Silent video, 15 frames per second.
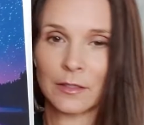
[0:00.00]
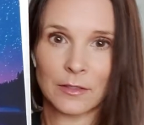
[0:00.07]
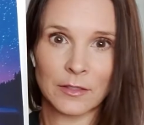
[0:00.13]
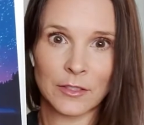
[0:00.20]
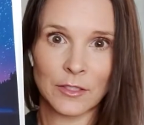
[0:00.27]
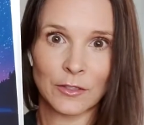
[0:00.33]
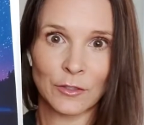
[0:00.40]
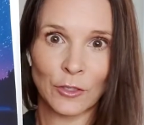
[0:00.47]

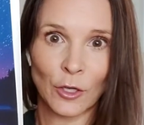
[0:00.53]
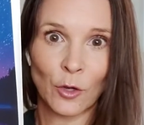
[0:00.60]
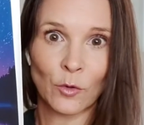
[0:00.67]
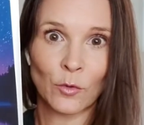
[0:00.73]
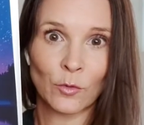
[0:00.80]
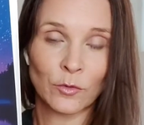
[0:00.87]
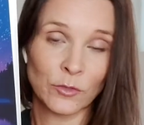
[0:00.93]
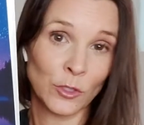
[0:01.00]
to
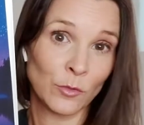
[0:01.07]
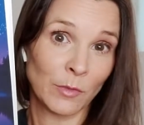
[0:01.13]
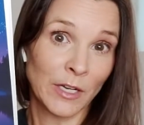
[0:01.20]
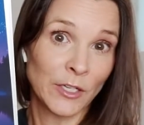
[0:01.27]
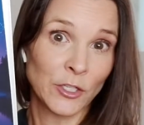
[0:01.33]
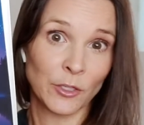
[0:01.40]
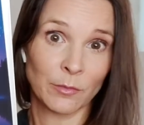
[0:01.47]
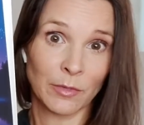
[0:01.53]
know too
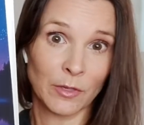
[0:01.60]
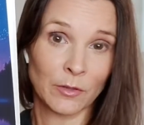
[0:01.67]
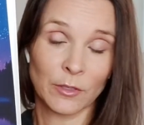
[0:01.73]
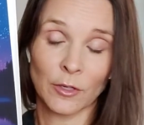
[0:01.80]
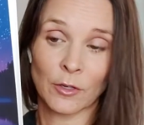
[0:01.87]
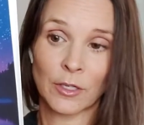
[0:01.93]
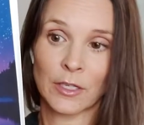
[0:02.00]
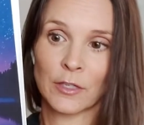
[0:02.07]
much about
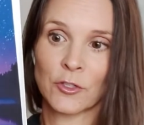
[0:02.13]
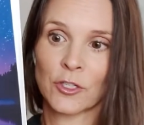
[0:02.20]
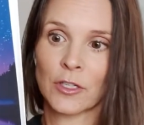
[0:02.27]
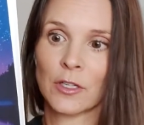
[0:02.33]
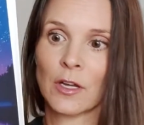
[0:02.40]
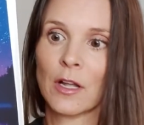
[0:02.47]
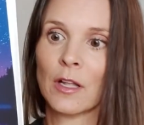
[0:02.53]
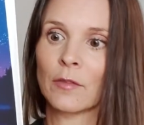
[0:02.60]
Yoga Nidra
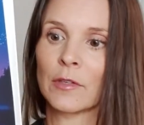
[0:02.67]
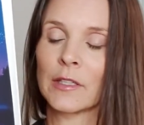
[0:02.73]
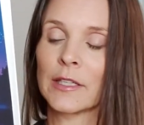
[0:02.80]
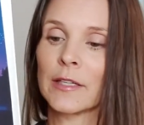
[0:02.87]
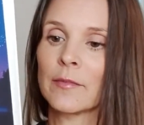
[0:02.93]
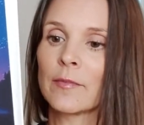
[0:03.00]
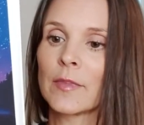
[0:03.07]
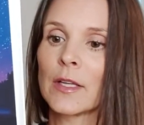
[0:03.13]
at all, really.